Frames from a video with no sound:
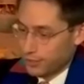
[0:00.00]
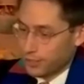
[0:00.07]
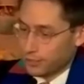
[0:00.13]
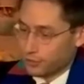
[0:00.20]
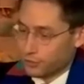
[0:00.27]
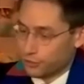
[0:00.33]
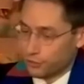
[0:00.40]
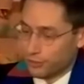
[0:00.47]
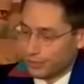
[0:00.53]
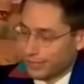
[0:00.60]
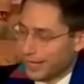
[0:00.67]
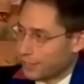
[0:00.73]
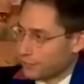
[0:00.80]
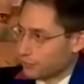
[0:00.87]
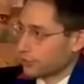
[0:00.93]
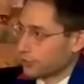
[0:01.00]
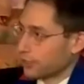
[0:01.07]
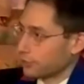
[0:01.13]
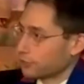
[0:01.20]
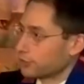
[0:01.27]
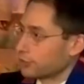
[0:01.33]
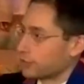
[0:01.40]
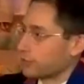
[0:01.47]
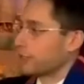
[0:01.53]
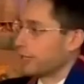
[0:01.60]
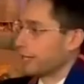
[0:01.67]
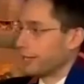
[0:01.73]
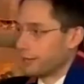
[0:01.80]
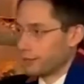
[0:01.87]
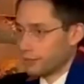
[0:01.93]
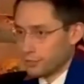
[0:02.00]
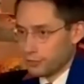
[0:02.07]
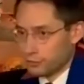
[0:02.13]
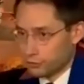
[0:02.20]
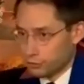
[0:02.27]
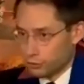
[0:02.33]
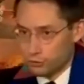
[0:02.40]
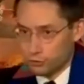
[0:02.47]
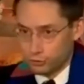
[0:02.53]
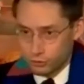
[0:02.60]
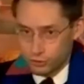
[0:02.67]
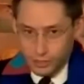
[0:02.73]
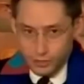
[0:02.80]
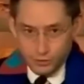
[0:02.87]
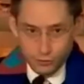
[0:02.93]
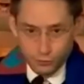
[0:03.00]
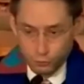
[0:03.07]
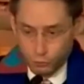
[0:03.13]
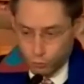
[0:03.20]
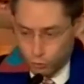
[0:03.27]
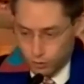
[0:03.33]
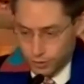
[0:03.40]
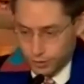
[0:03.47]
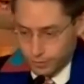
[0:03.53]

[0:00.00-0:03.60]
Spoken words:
to cancel culture and social justice warrior.